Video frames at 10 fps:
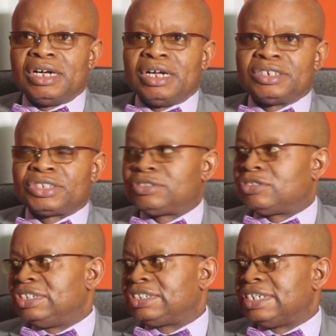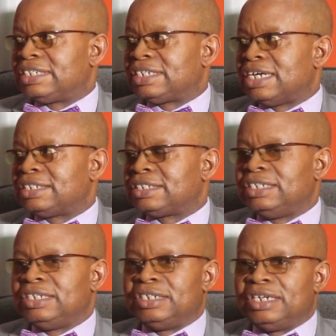uh, study
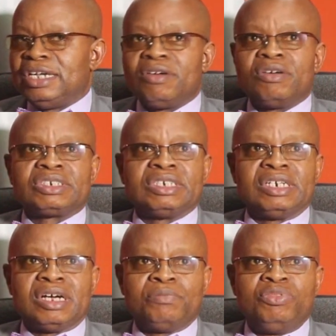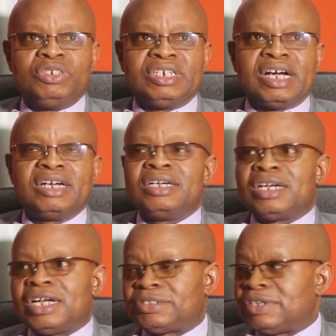centers in Lagos, in Abuja,
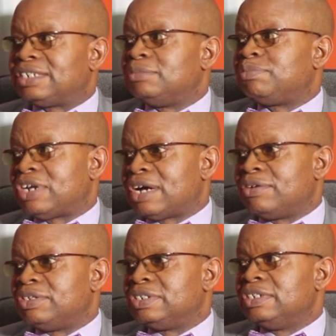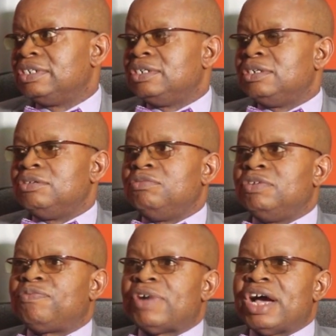as well as in Port Harcourt.
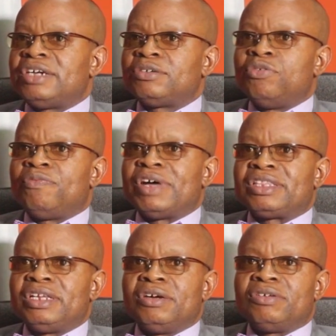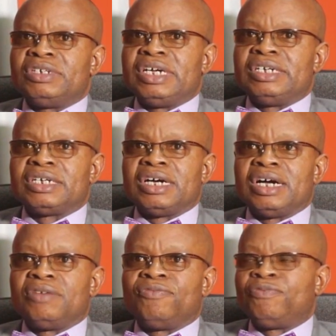We've had over
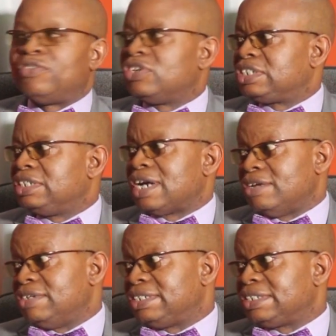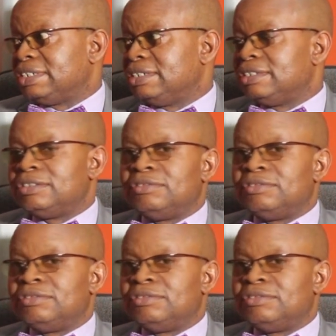340 graduates